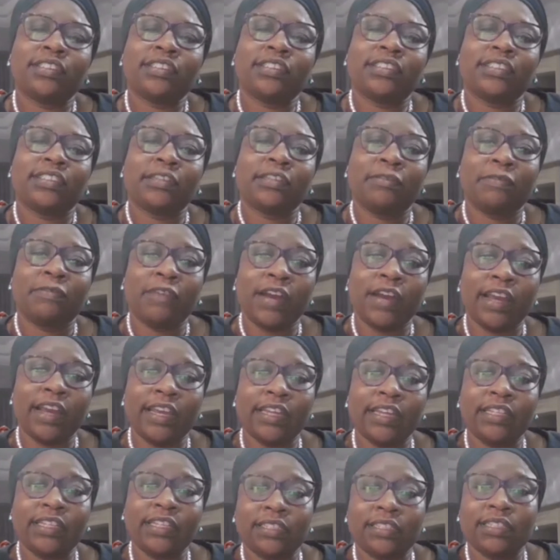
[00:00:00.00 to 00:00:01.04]
is
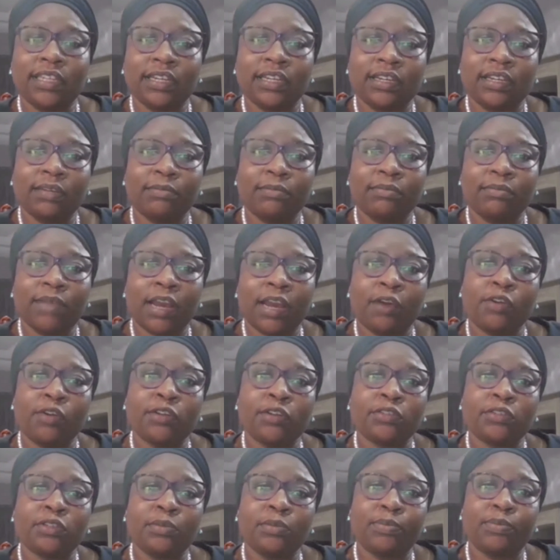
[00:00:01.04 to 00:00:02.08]
defined according
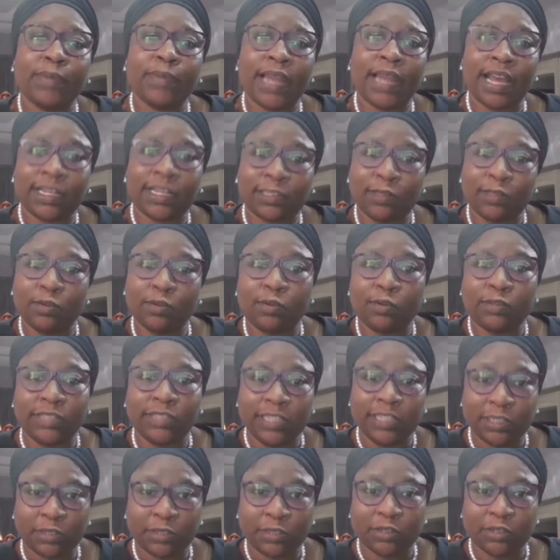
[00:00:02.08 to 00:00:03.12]
to the Black's Law
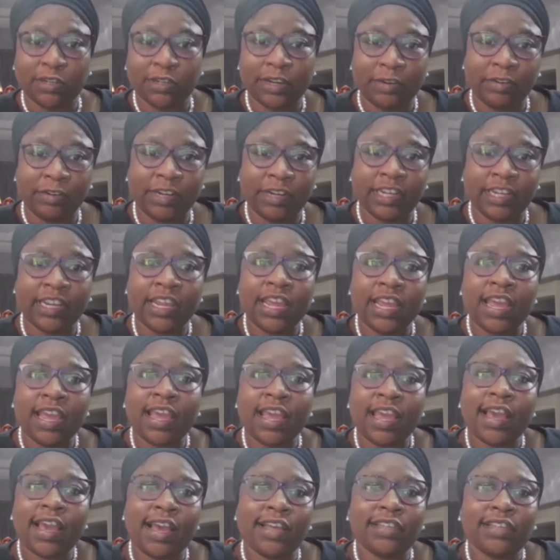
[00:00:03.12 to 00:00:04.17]
Dictionary
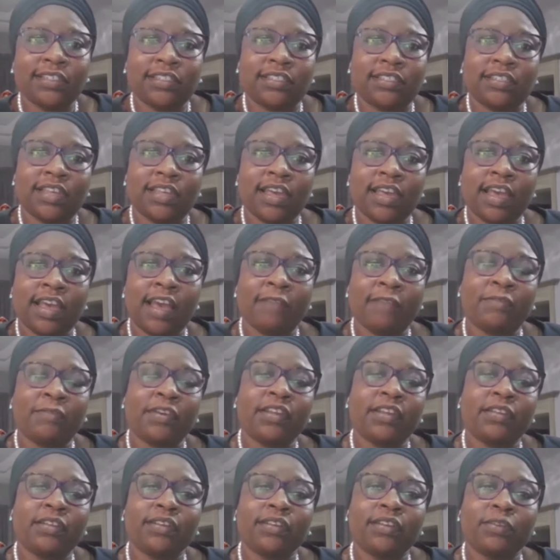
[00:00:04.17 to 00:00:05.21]
as
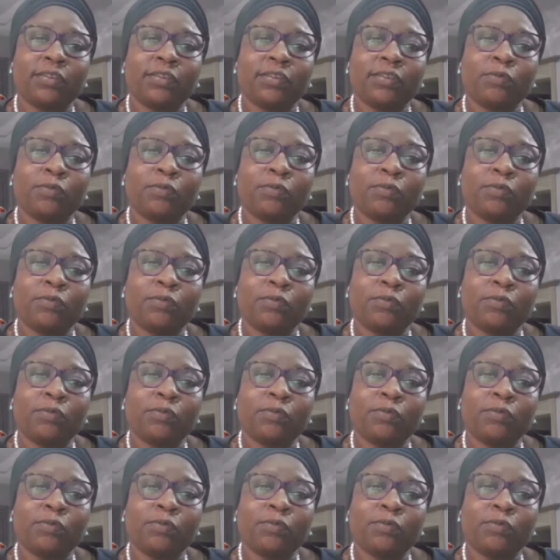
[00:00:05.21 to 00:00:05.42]
having